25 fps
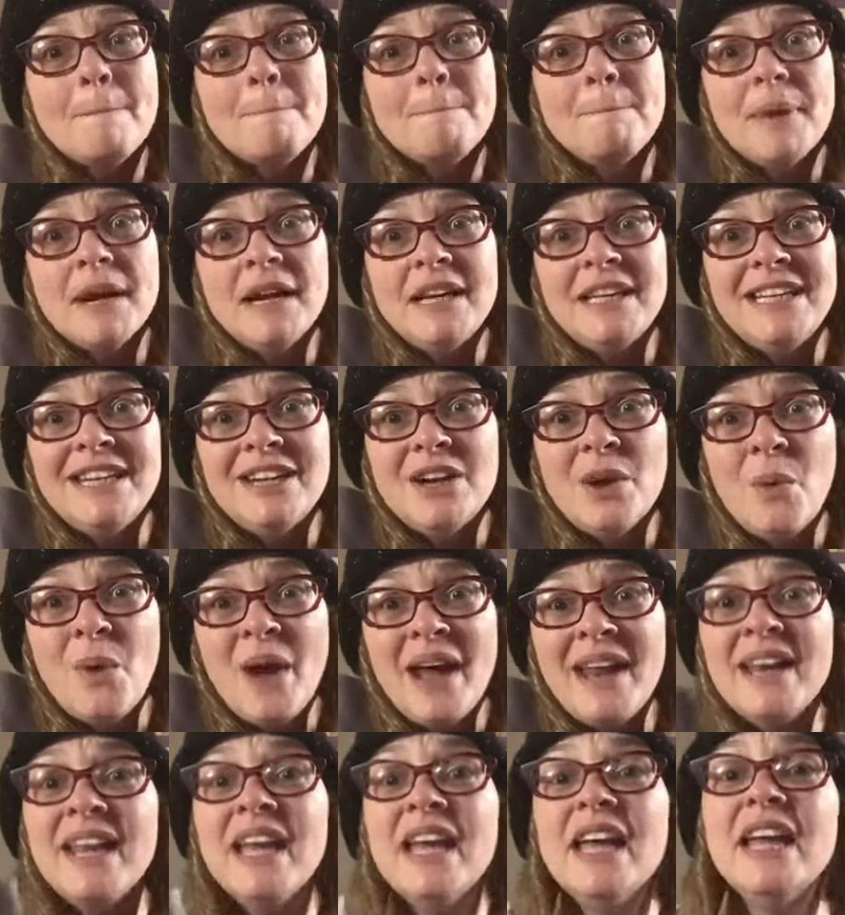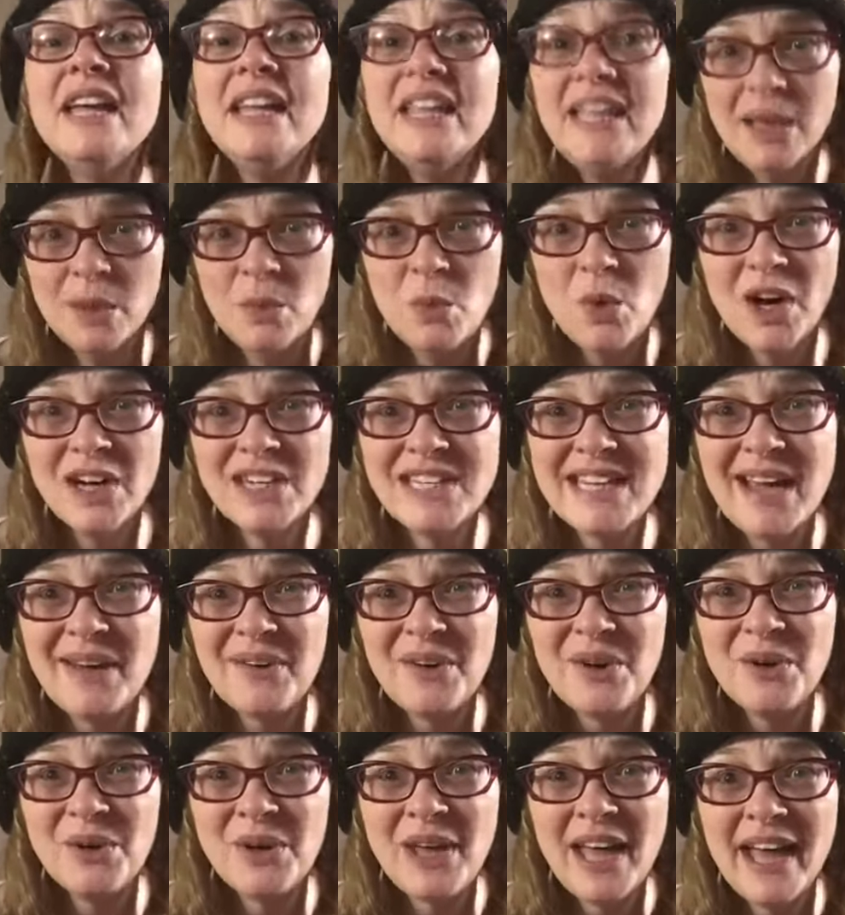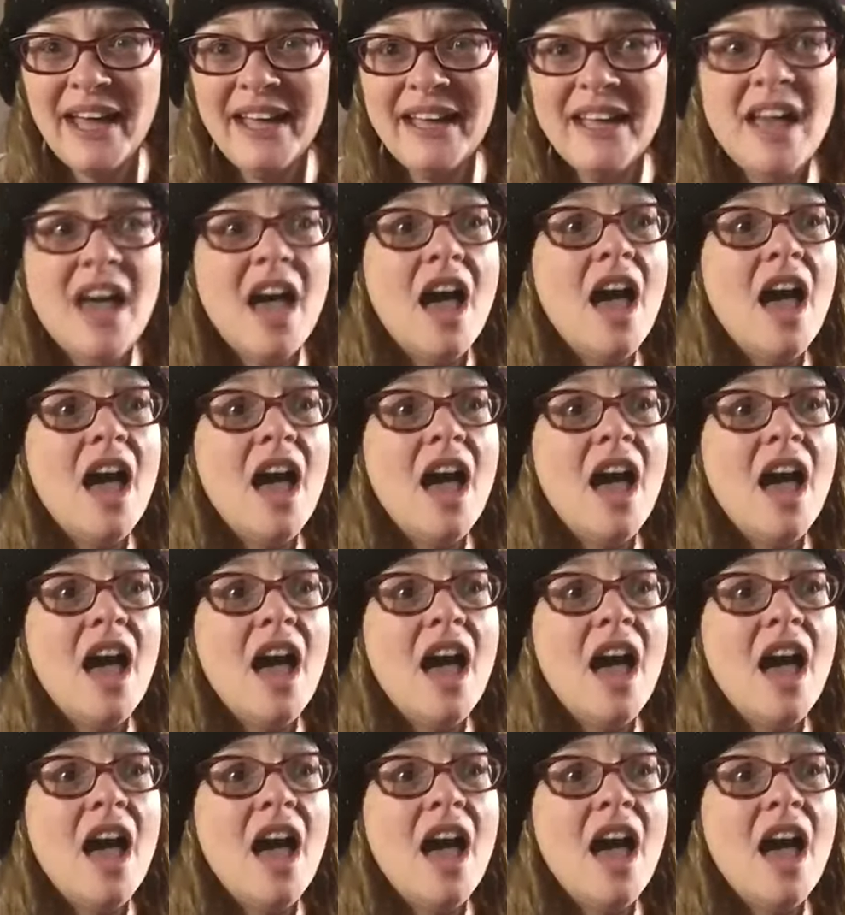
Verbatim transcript: But you know what? It worked out okay.